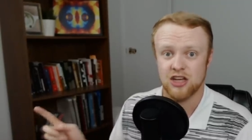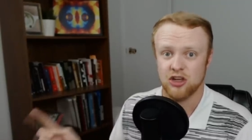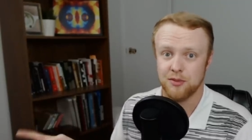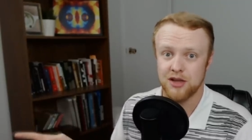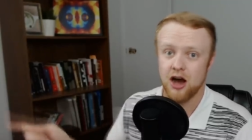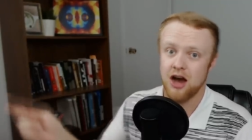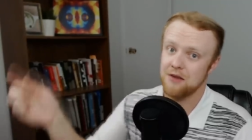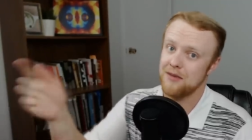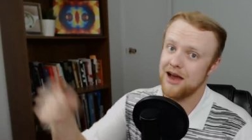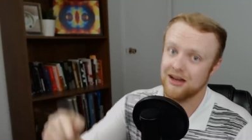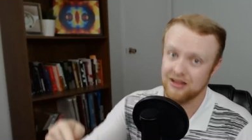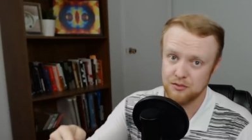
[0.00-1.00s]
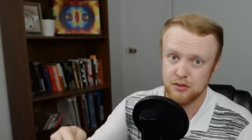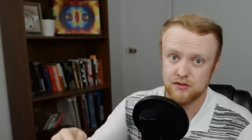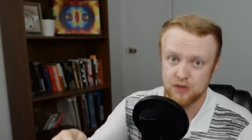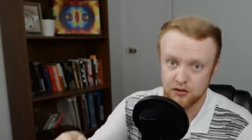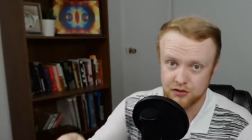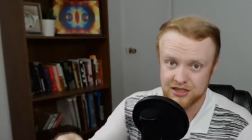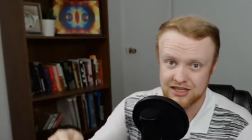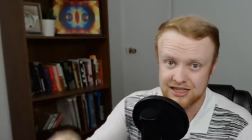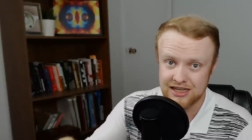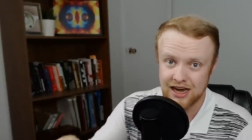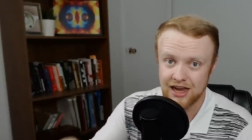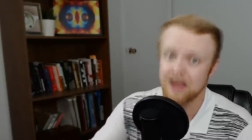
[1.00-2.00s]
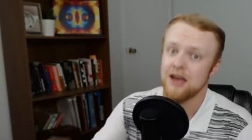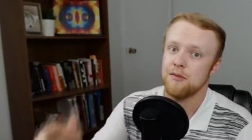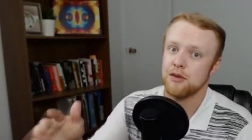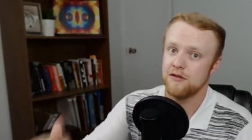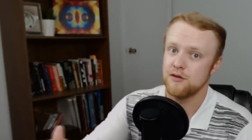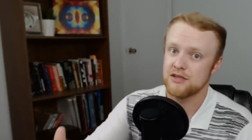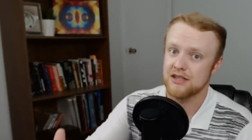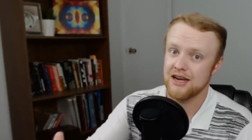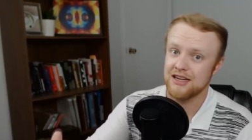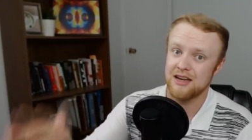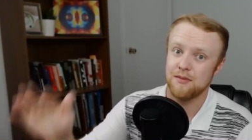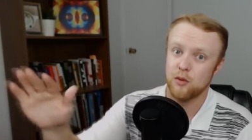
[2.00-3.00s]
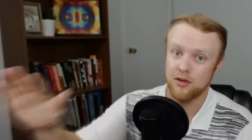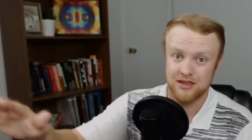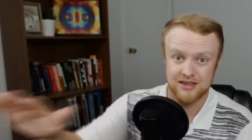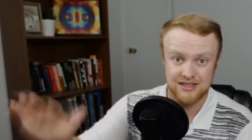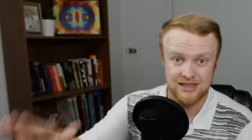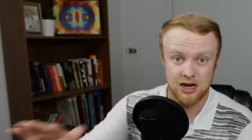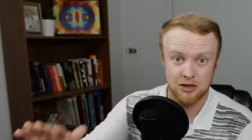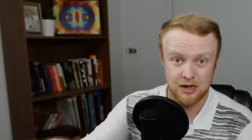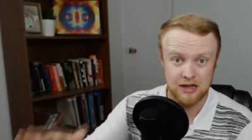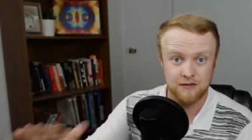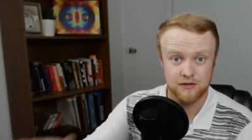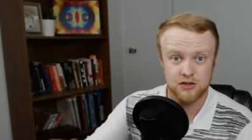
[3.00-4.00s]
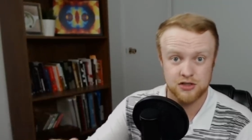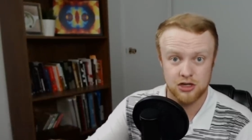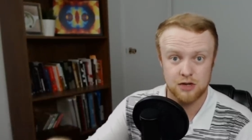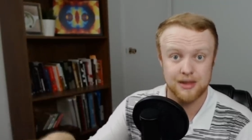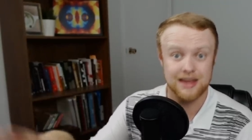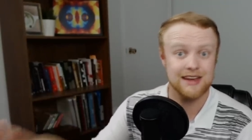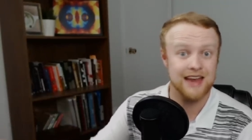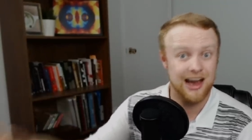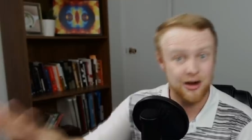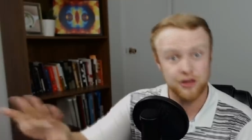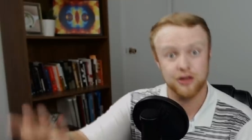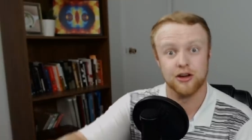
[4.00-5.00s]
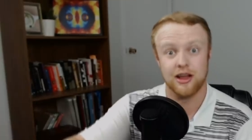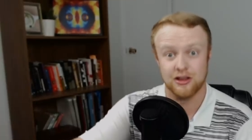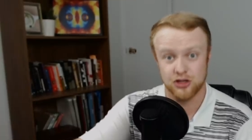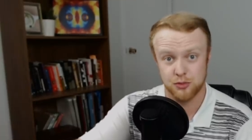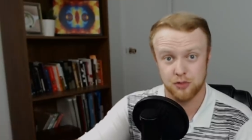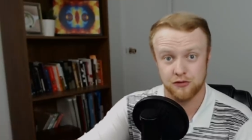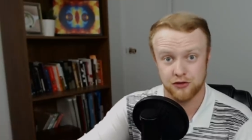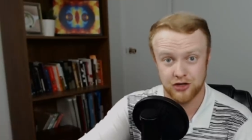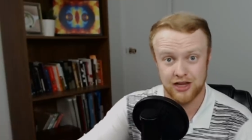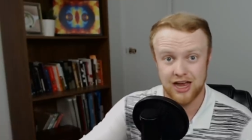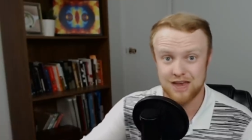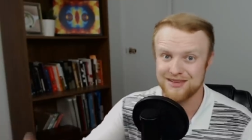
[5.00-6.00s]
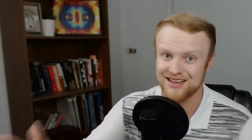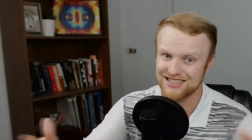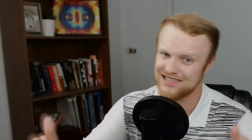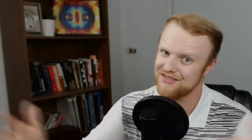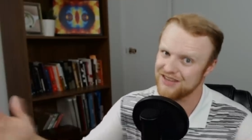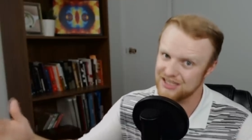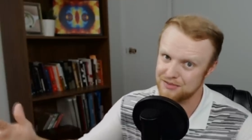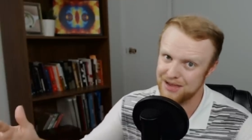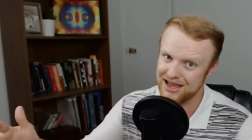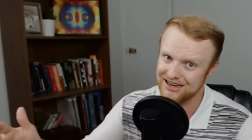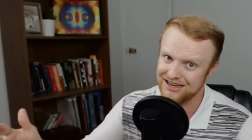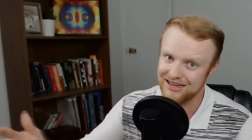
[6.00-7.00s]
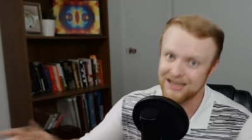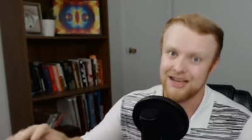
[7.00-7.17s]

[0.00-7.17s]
you'll be automatically moved over to EI, but if you signed up with the CRA for CERB and now you're eligible for EI because they've expanded